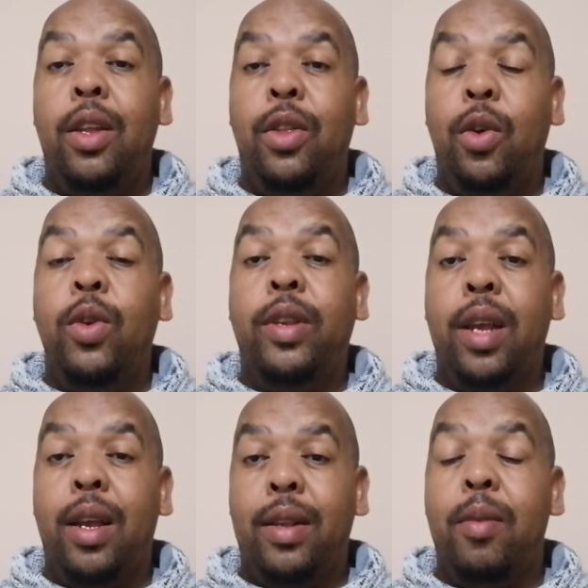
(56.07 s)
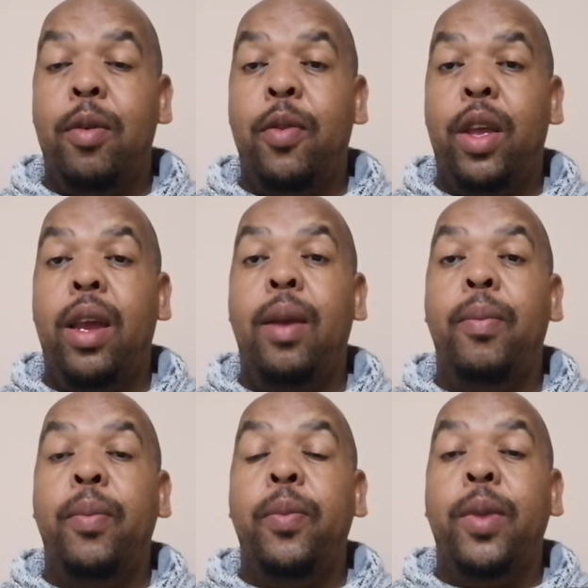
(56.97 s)
Those are some of the
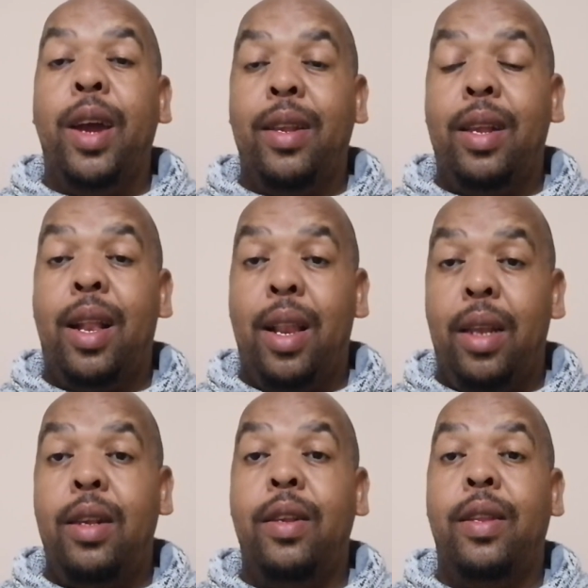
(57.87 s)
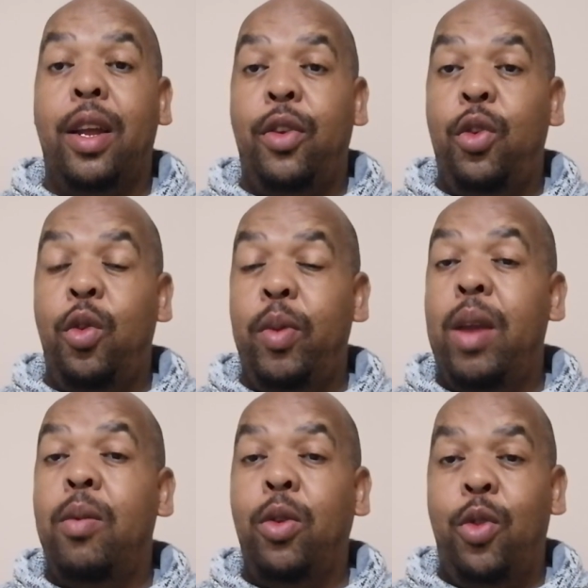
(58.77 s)
asset classes that you'll be
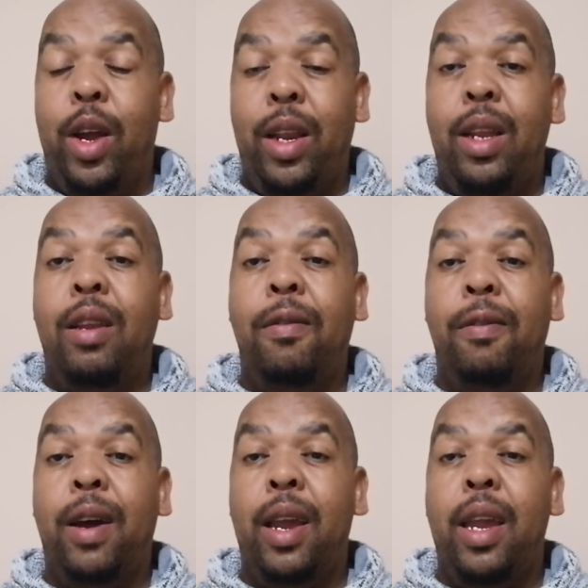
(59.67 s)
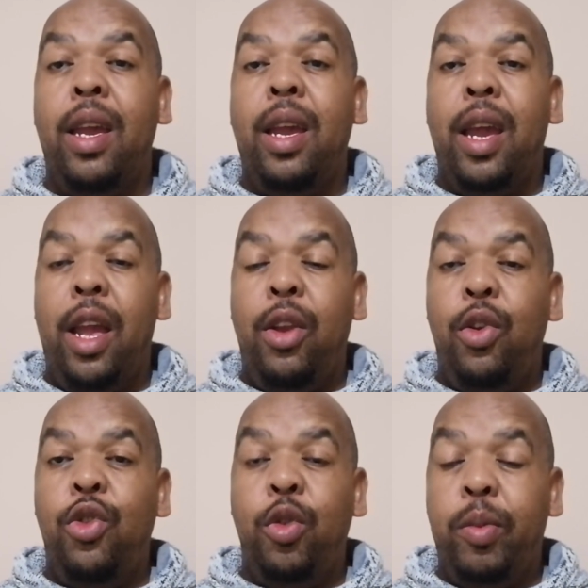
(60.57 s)
able to identify and you
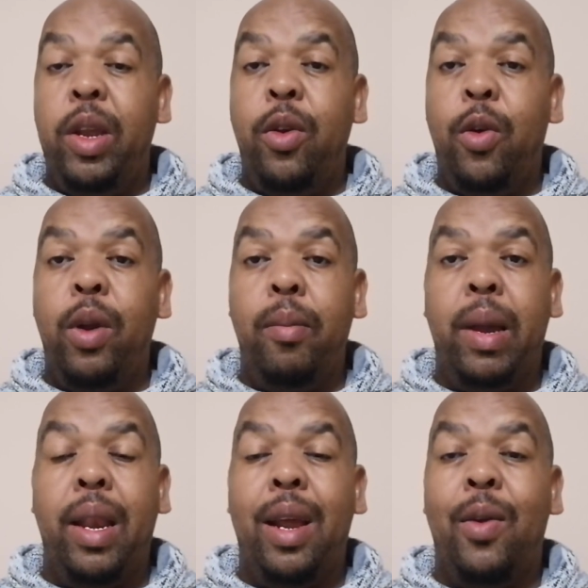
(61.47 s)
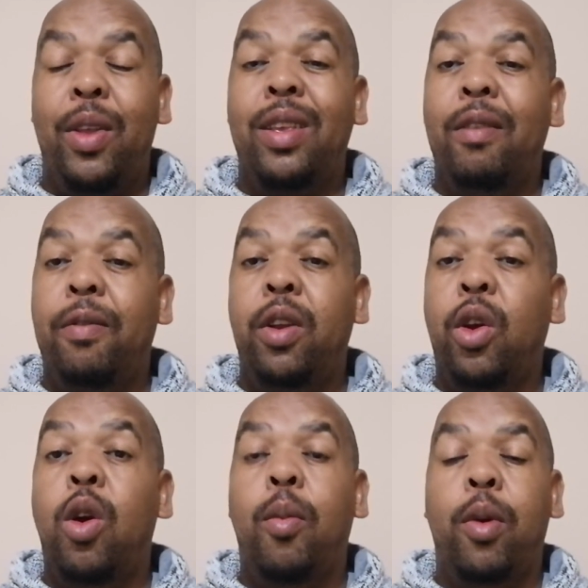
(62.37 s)
should be knowing by now. These are very
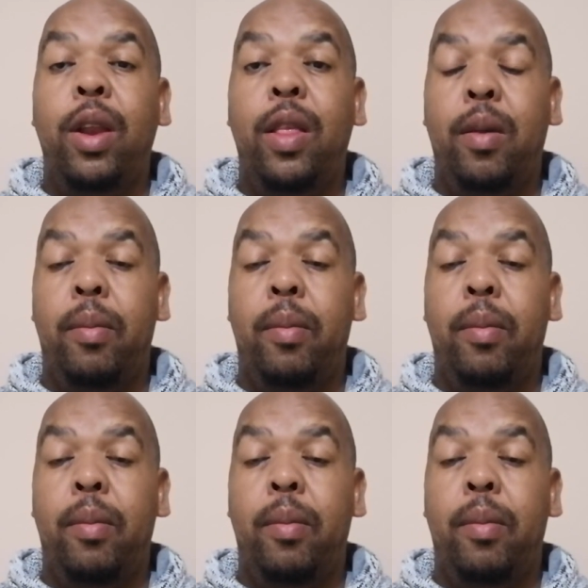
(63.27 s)
common in the